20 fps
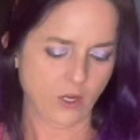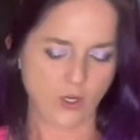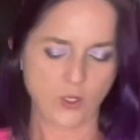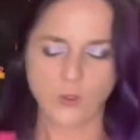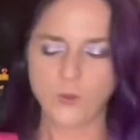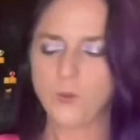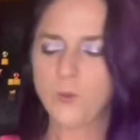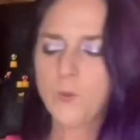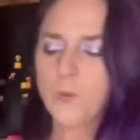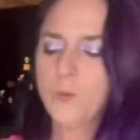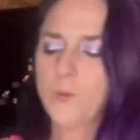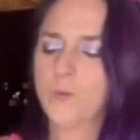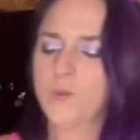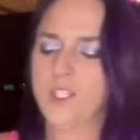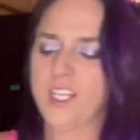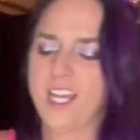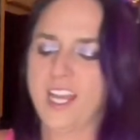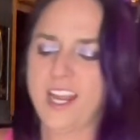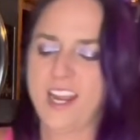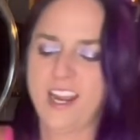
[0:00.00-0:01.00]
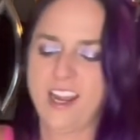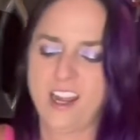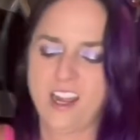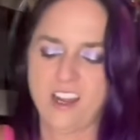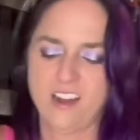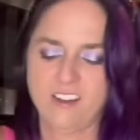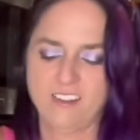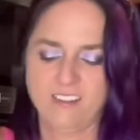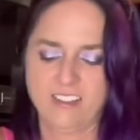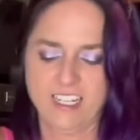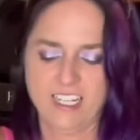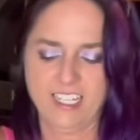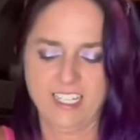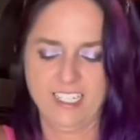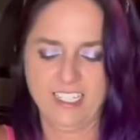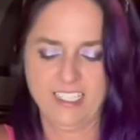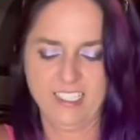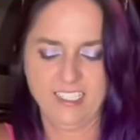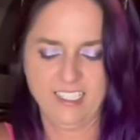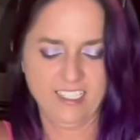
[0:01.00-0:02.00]
Ooh. All
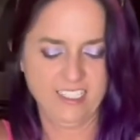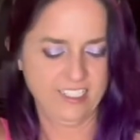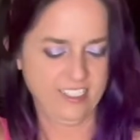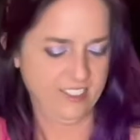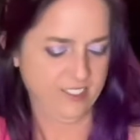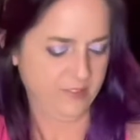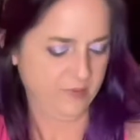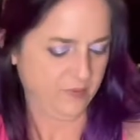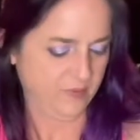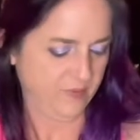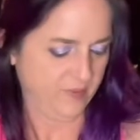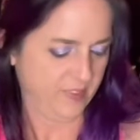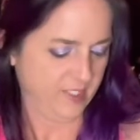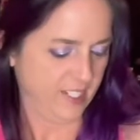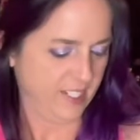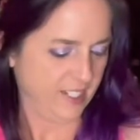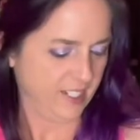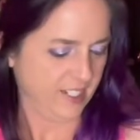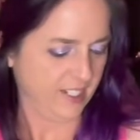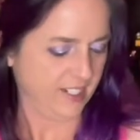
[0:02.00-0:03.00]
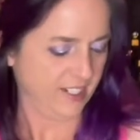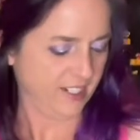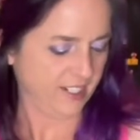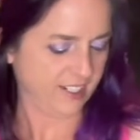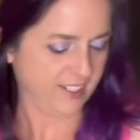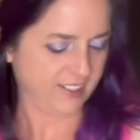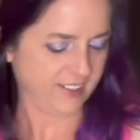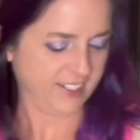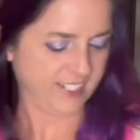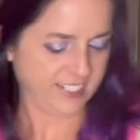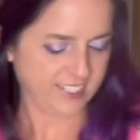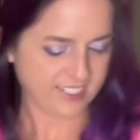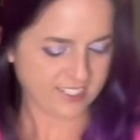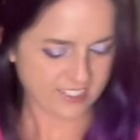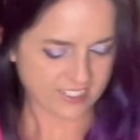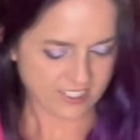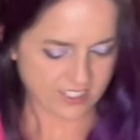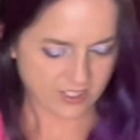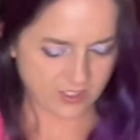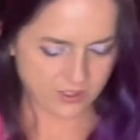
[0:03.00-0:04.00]
right. All right.
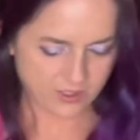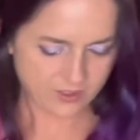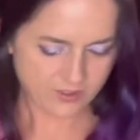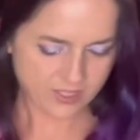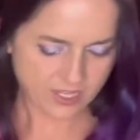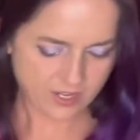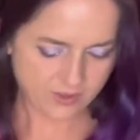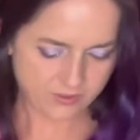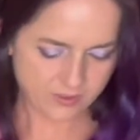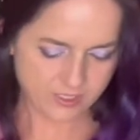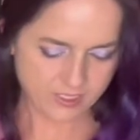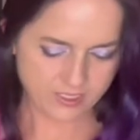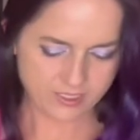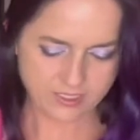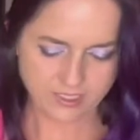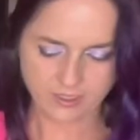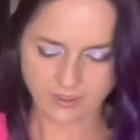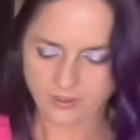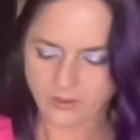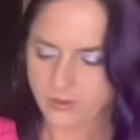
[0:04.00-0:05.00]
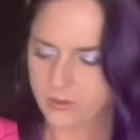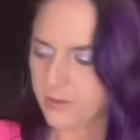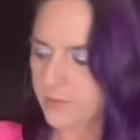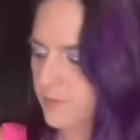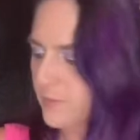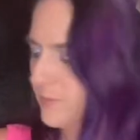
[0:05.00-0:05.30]
Oh, that one is a little.